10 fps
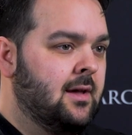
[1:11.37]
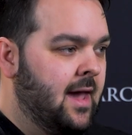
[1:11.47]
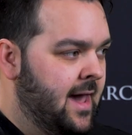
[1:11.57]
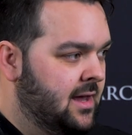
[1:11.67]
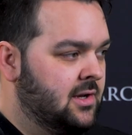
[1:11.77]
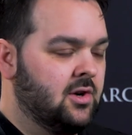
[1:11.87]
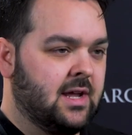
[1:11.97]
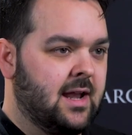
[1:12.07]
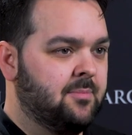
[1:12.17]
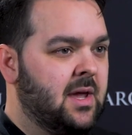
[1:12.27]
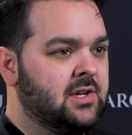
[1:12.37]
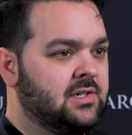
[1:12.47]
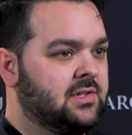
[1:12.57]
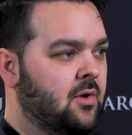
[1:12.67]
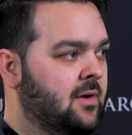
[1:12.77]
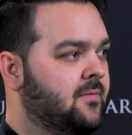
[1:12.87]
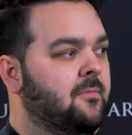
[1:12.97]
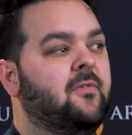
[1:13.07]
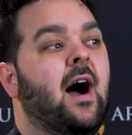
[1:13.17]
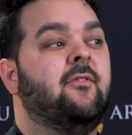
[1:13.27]
And you're getting patients going from
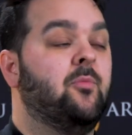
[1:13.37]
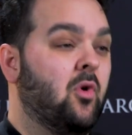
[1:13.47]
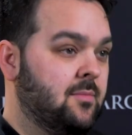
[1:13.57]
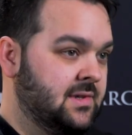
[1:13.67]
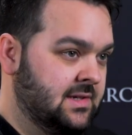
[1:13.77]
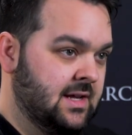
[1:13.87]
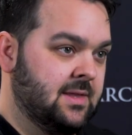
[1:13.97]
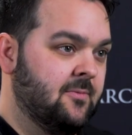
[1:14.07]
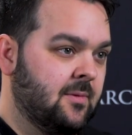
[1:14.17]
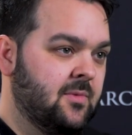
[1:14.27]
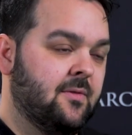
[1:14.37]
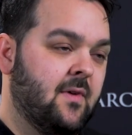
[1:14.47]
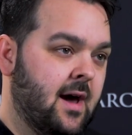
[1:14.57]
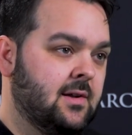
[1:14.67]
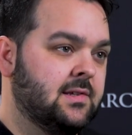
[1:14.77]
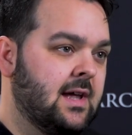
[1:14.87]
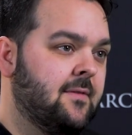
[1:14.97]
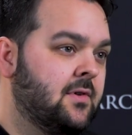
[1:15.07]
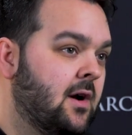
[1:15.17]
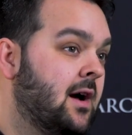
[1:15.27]
5 appointments to get them from their finals
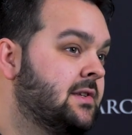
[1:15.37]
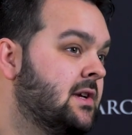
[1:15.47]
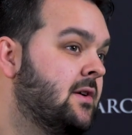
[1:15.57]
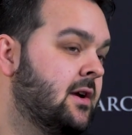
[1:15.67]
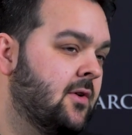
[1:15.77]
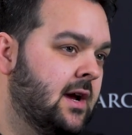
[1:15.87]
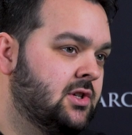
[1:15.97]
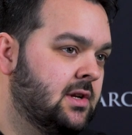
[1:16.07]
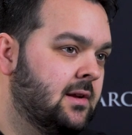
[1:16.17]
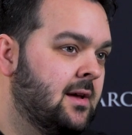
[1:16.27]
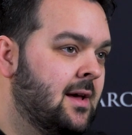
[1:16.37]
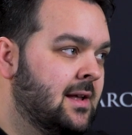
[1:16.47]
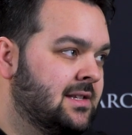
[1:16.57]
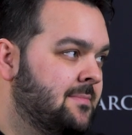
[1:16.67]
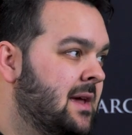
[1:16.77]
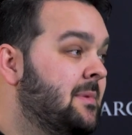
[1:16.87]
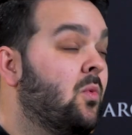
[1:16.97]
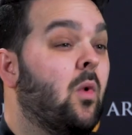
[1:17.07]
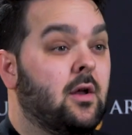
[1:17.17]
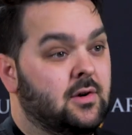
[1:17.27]
after osseointegration to maybe
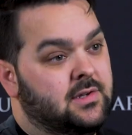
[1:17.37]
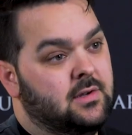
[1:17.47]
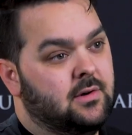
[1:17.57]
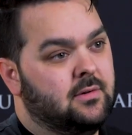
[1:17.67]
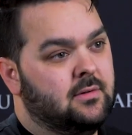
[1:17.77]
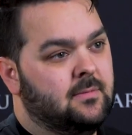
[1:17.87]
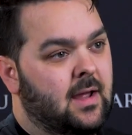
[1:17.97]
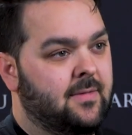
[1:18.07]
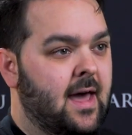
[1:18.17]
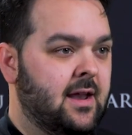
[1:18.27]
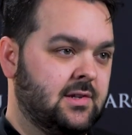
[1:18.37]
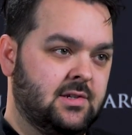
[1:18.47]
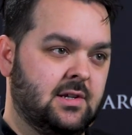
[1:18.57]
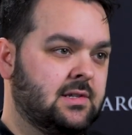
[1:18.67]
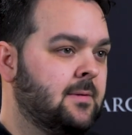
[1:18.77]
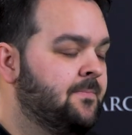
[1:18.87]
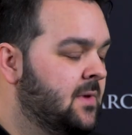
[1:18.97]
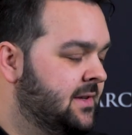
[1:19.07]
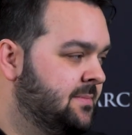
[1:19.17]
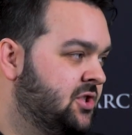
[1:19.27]
1 or 2. And that is just,
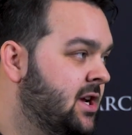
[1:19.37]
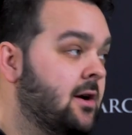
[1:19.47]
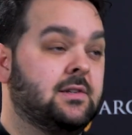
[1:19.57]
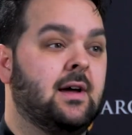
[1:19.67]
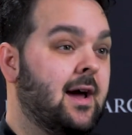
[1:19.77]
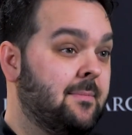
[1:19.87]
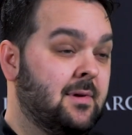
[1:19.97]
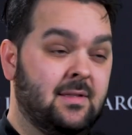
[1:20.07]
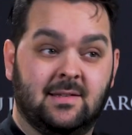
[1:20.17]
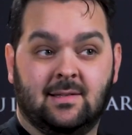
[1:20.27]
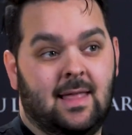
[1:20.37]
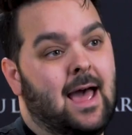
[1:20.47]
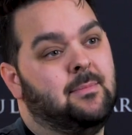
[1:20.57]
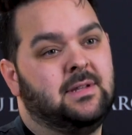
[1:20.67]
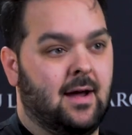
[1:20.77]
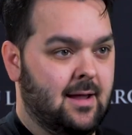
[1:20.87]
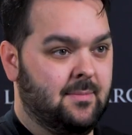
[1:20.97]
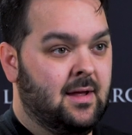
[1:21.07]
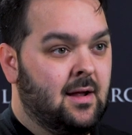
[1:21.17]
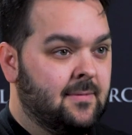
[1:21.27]
that's chair time, that's lab
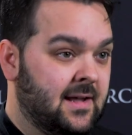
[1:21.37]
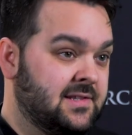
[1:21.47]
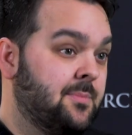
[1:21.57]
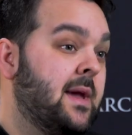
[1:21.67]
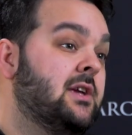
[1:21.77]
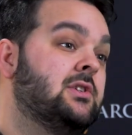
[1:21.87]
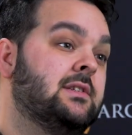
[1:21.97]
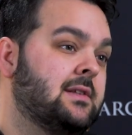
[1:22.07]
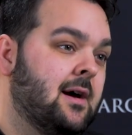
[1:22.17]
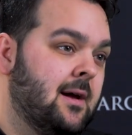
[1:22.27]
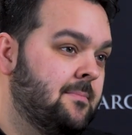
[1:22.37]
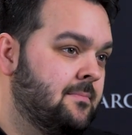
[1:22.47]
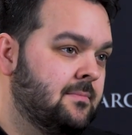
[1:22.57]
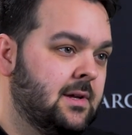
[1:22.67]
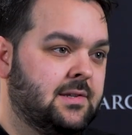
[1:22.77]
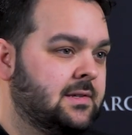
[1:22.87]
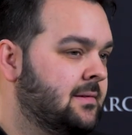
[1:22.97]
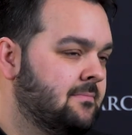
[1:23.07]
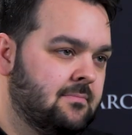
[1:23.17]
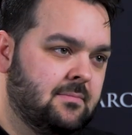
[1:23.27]
time, that's the patient's time. It's
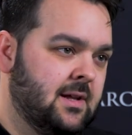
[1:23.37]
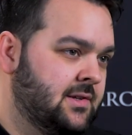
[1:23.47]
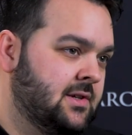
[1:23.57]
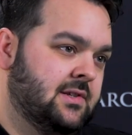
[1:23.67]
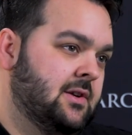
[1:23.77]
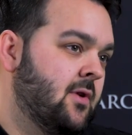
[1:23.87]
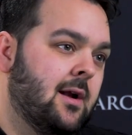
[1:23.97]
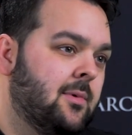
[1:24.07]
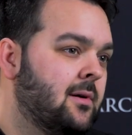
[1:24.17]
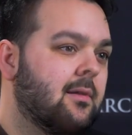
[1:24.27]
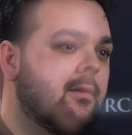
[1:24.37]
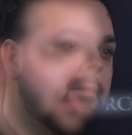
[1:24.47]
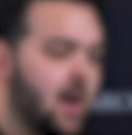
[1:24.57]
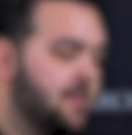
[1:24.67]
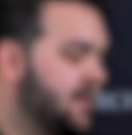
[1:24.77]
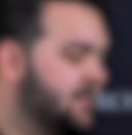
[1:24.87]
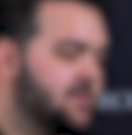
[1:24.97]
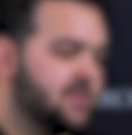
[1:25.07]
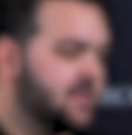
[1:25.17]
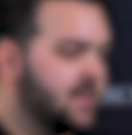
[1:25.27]
just incredible. I mean,
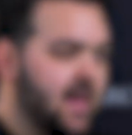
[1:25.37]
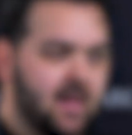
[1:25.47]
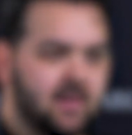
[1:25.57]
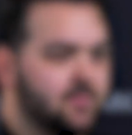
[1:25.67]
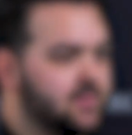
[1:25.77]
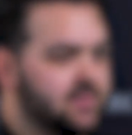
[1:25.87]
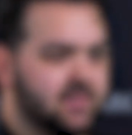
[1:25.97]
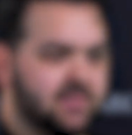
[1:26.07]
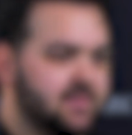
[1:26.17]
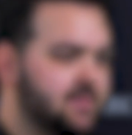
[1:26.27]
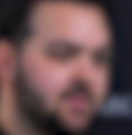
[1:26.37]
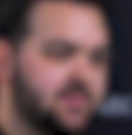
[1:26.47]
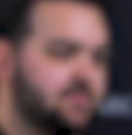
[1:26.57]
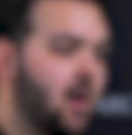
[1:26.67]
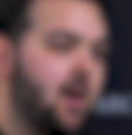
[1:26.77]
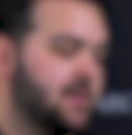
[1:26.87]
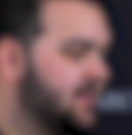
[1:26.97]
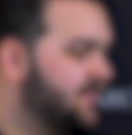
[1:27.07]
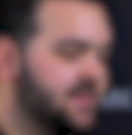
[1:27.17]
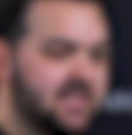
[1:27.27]
just again, it was
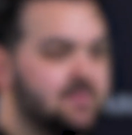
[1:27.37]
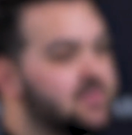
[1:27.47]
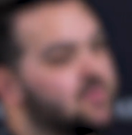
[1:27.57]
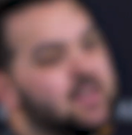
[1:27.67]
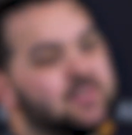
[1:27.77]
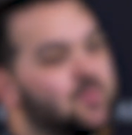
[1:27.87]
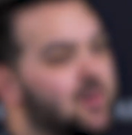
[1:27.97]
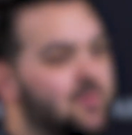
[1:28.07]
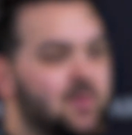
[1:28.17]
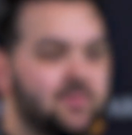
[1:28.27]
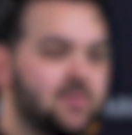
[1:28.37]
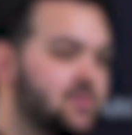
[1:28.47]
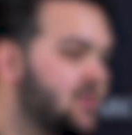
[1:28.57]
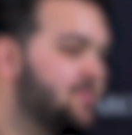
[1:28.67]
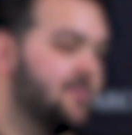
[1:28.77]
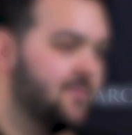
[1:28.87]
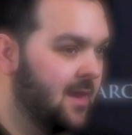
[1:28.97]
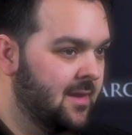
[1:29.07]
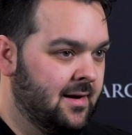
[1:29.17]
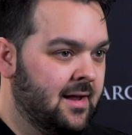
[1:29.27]
awesome. The team is great to work with, they're super
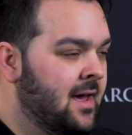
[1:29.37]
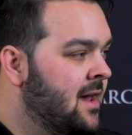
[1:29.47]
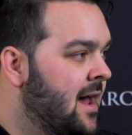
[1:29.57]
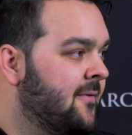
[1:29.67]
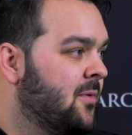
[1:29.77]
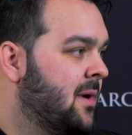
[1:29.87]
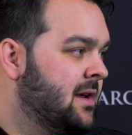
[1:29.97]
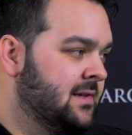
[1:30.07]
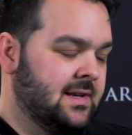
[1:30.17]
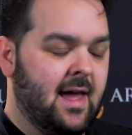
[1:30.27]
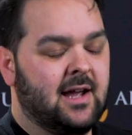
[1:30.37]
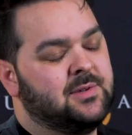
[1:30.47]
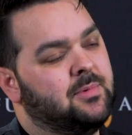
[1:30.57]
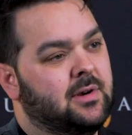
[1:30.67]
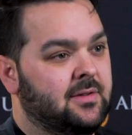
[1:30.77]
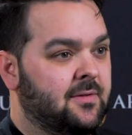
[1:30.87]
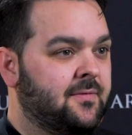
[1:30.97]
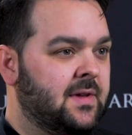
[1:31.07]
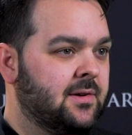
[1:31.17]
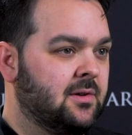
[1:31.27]
fun. Everybody is an expert in the
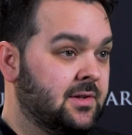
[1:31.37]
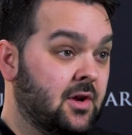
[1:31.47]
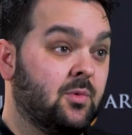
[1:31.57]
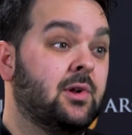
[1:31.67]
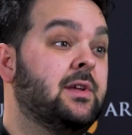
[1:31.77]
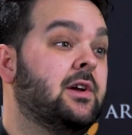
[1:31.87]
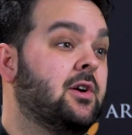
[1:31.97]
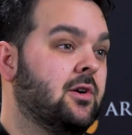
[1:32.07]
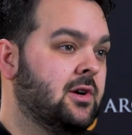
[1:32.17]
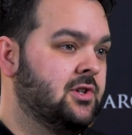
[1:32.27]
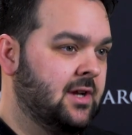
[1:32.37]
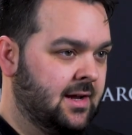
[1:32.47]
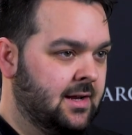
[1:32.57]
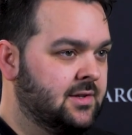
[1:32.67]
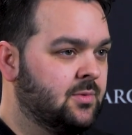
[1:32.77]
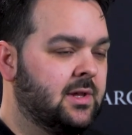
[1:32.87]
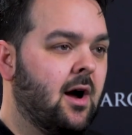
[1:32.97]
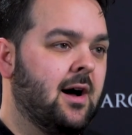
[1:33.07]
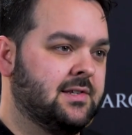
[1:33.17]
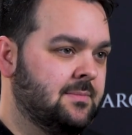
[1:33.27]
field and they're really encouraging, and it's really
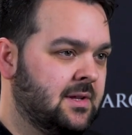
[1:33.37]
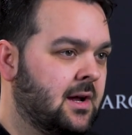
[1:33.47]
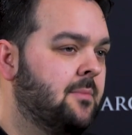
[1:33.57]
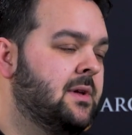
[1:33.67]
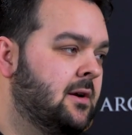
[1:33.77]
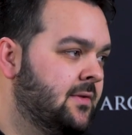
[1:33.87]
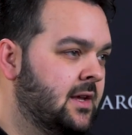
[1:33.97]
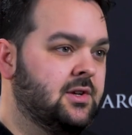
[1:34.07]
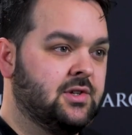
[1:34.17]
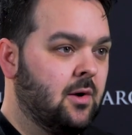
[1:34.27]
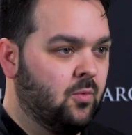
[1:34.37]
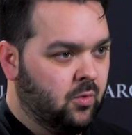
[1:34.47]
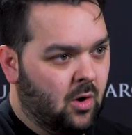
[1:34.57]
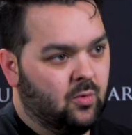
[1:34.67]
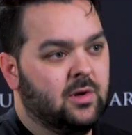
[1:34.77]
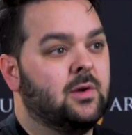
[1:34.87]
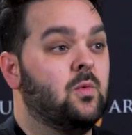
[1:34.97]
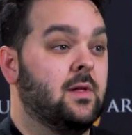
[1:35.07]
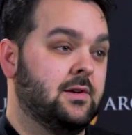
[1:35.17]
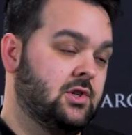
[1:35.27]
awesome to come here and they just are really
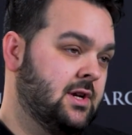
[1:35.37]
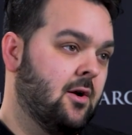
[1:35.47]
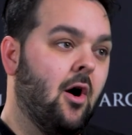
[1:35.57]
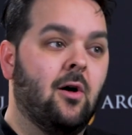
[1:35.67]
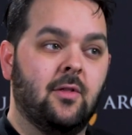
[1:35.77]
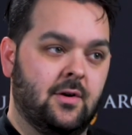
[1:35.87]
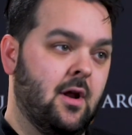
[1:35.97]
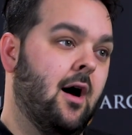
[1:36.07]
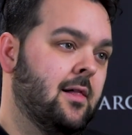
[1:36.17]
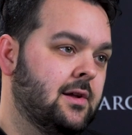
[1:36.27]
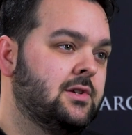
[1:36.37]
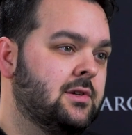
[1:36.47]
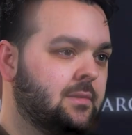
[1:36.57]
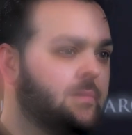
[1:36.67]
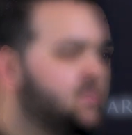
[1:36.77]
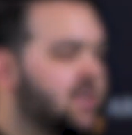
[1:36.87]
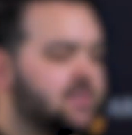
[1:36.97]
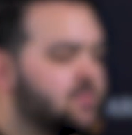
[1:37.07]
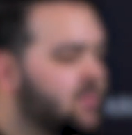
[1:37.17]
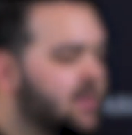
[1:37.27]
willing to share all of their knowledge.
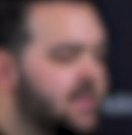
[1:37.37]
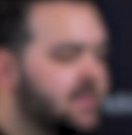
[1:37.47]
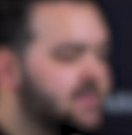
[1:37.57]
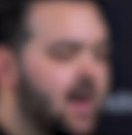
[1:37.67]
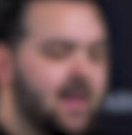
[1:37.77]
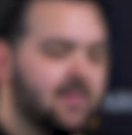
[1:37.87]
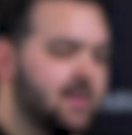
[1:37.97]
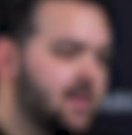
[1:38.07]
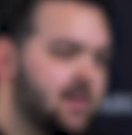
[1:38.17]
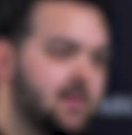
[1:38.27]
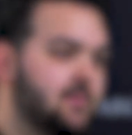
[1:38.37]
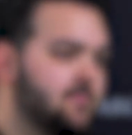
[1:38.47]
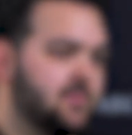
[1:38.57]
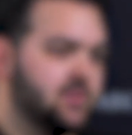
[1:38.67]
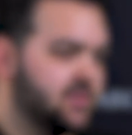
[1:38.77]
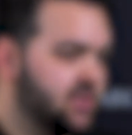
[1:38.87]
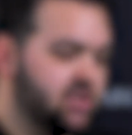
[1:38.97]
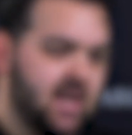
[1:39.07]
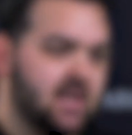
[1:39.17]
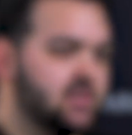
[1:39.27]
Just really dialing in just the
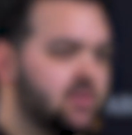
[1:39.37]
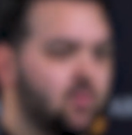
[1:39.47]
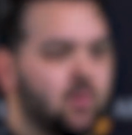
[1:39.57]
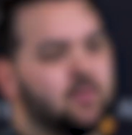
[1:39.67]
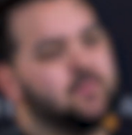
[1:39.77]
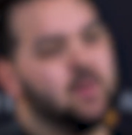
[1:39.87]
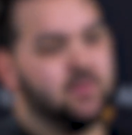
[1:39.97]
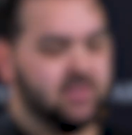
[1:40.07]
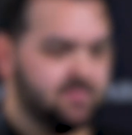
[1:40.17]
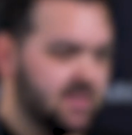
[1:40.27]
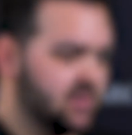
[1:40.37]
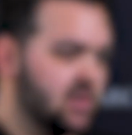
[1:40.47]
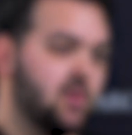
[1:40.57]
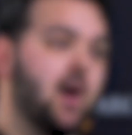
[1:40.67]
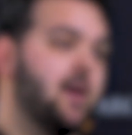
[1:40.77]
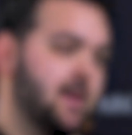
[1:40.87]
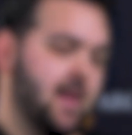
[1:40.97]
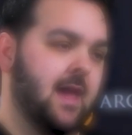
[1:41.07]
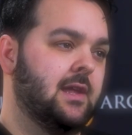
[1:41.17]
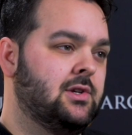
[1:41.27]
change in the workflow, just being so cutting
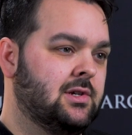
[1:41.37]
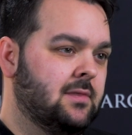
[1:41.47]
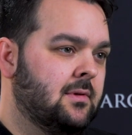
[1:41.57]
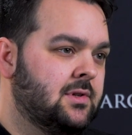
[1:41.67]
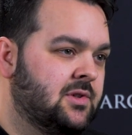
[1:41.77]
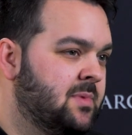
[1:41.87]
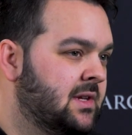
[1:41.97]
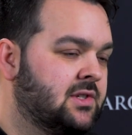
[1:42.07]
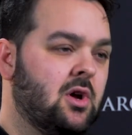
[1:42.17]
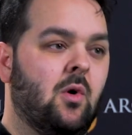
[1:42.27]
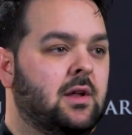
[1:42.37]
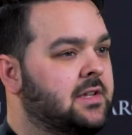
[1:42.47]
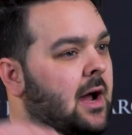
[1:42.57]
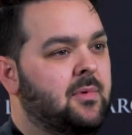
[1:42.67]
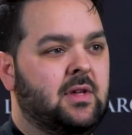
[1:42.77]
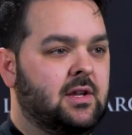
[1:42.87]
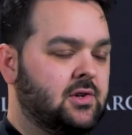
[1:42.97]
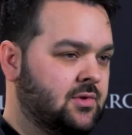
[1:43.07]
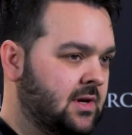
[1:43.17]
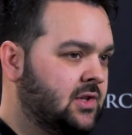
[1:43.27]
edge, just being so on top of the
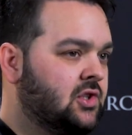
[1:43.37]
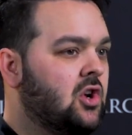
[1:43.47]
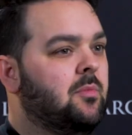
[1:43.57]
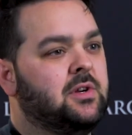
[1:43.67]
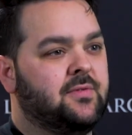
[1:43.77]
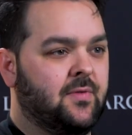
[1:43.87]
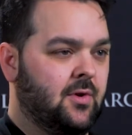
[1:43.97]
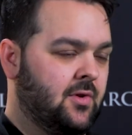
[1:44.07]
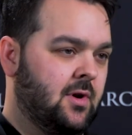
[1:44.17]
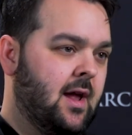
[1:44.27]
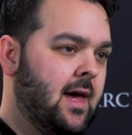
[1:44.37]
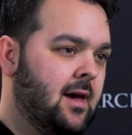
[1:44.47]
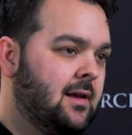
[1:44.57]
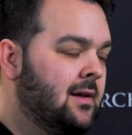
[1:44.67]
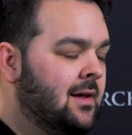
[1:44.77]
industry. It's so much further ahead.